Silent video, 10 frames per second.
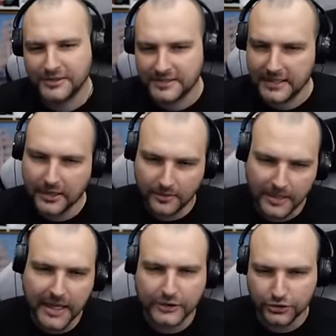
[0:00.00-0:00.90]
zero,
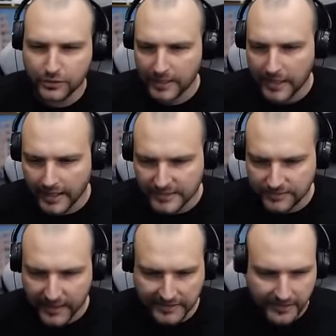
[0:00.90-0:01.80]
but that's to be
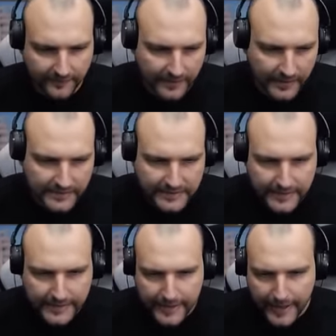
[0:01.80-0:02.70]
expected, fellas.
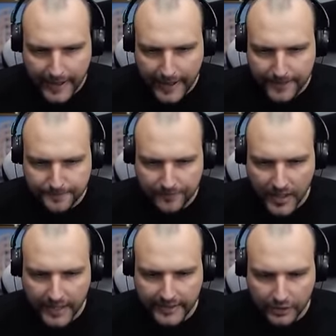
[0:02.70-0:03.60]
Um,
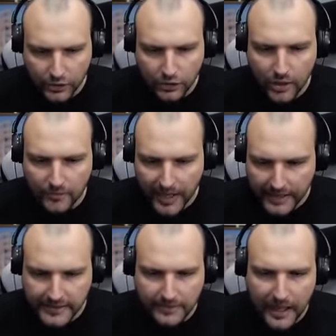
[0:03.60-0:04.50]
I cannot
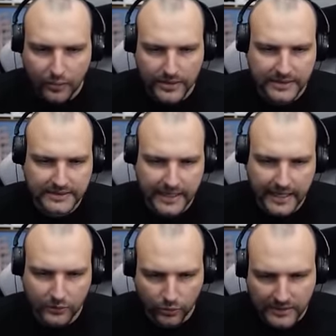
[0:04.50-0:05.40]
complain about this
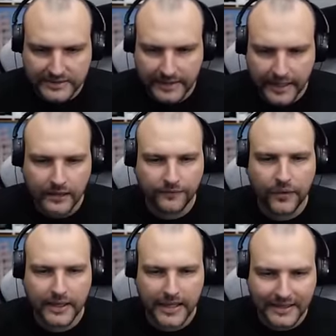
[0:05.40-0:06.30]
and once again,
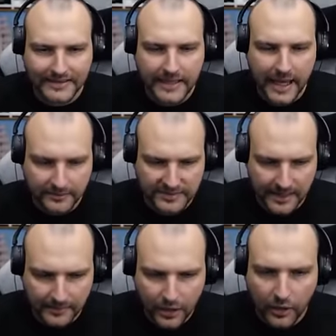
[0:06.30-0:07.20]
for the next games,
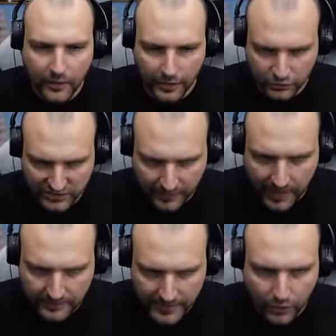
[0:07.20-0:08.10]
I'm going to
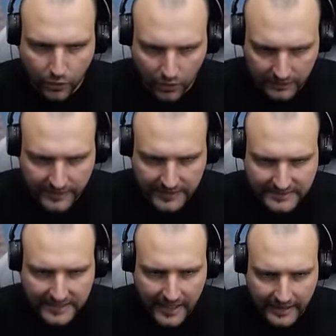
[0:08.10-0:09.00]
spam the gold with
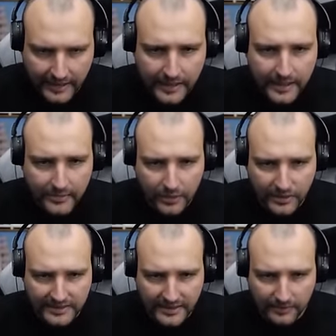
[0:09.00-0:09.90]
this tank
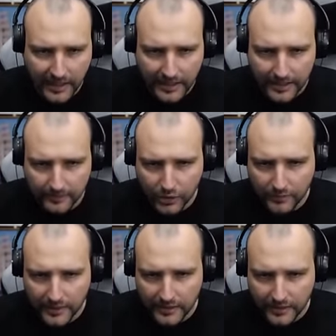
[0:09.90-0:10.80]
because in my humble
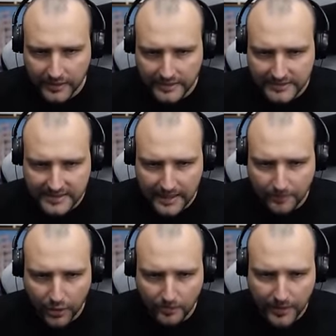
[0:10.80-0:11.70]
opinion, this is the
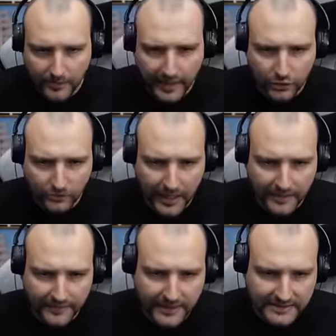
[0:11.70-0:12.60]
proper way to
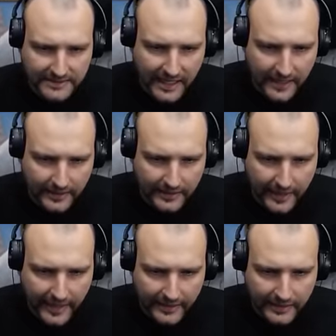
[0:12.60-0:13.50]
play with this tank,
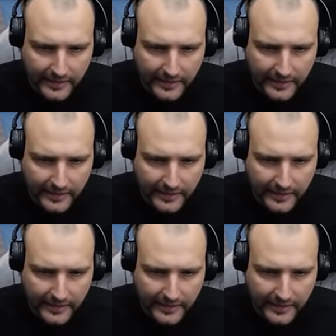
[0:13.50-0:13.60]
right?